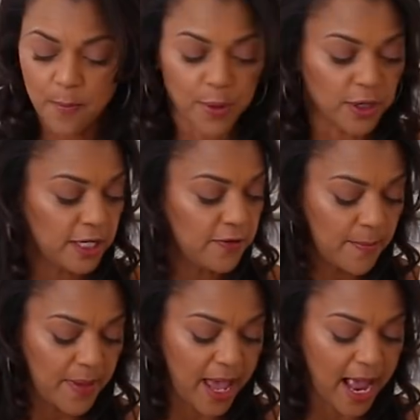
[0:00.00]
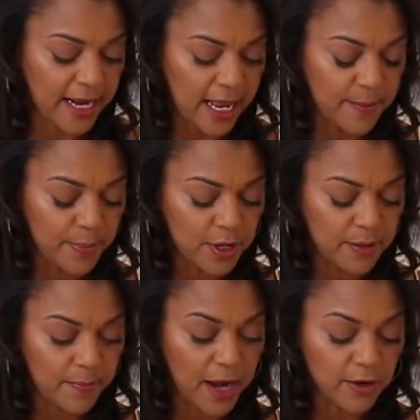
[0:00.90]
put it in the bag, and
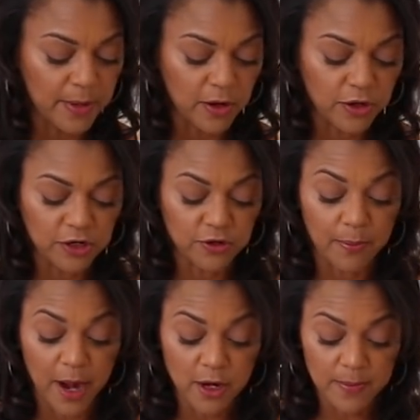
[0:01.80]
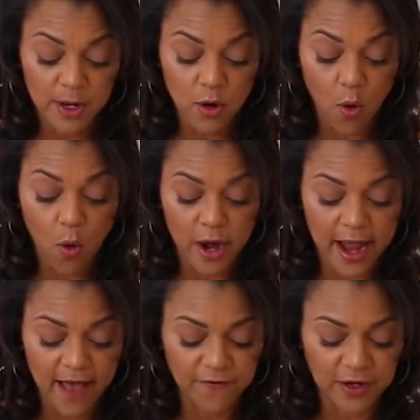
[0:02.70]
put buttermilk. You could do buttermilk or
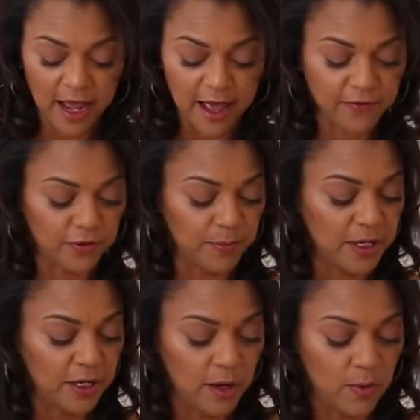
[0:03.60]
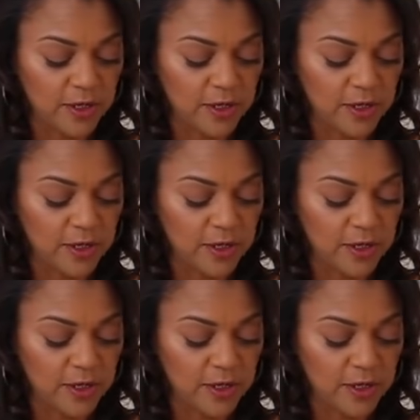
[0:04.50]
half and half, depending on